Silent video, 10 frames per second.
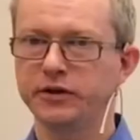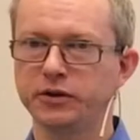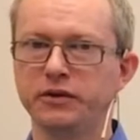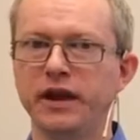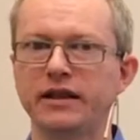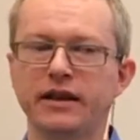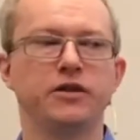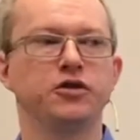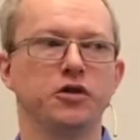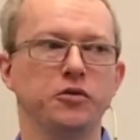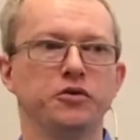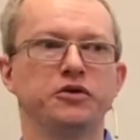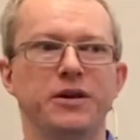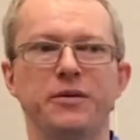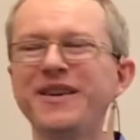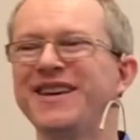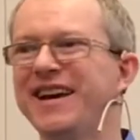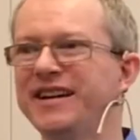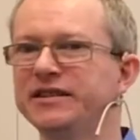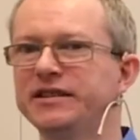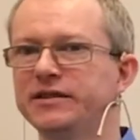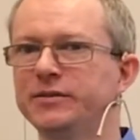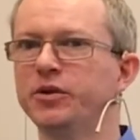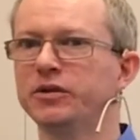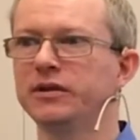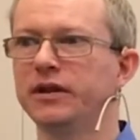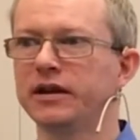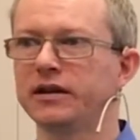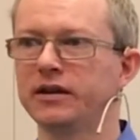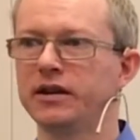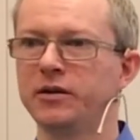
So that can show you something else as a bottleneck.